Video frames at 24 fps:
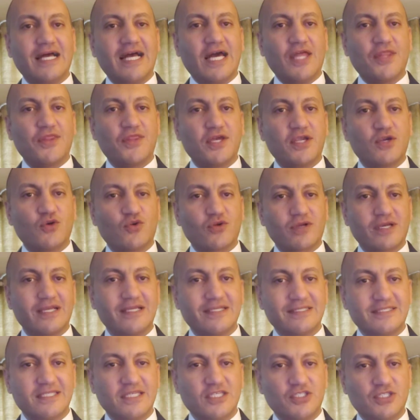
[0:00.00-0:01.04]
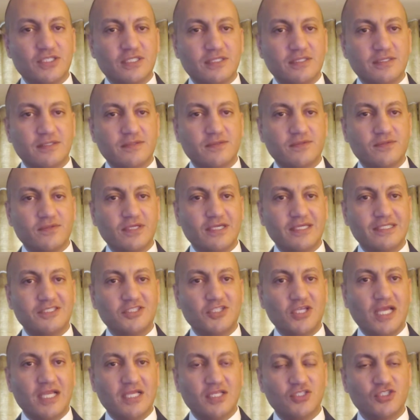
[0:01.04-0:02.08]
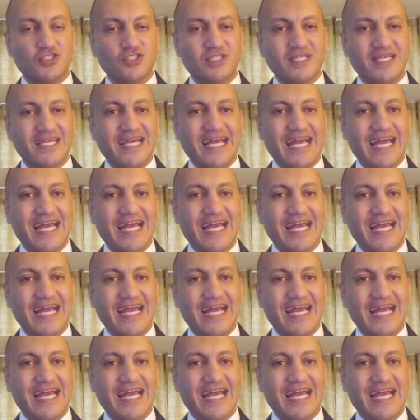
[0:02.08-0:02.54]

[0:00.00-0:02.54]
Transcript: and their organization, a challenge.